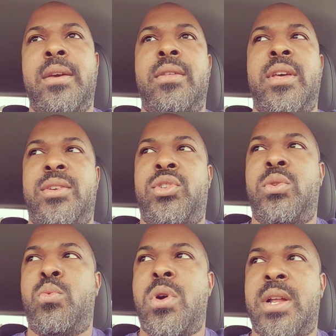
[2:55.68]
that
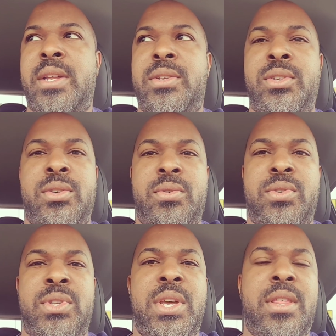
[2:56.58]
she wanted to
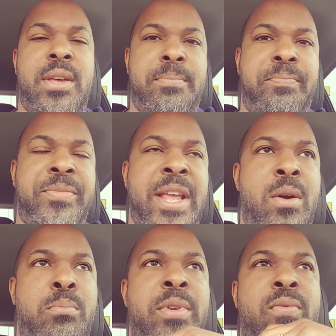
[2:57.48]
see them.
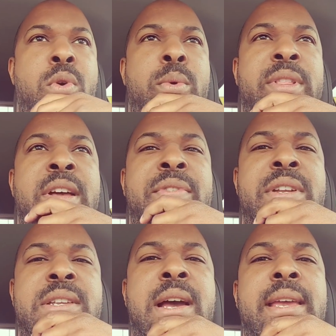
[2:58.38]
Now, before we left
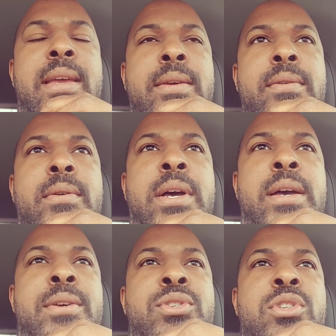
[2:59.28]
Kentucky,
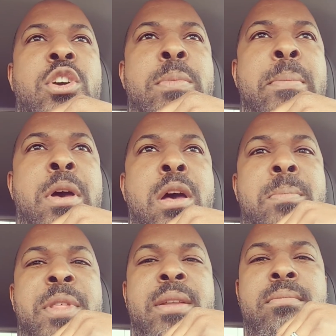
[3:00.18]
she told my
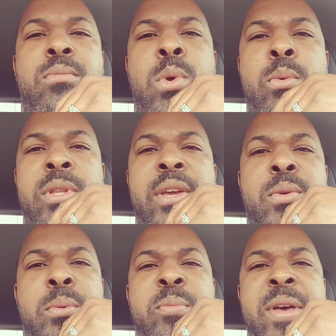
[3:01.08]
mom that we will
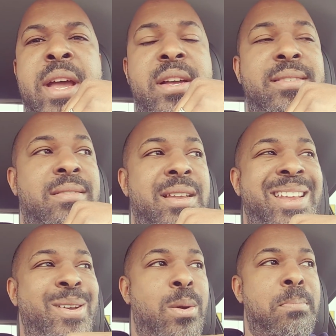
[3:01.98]
either be back on
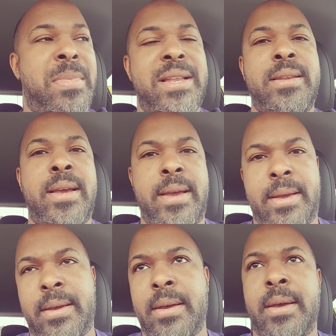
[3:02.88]
Sunday or Monday.